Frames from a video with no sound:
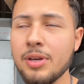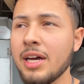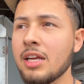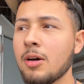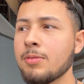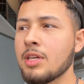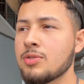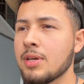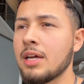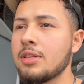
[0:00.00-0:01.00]
We got a couple things
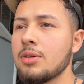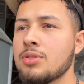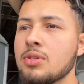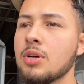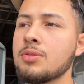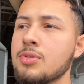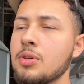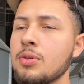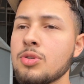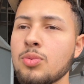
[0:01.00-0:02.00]
we got to do to those
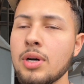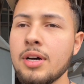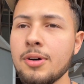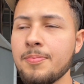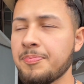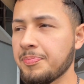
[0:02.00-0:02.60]
two as well.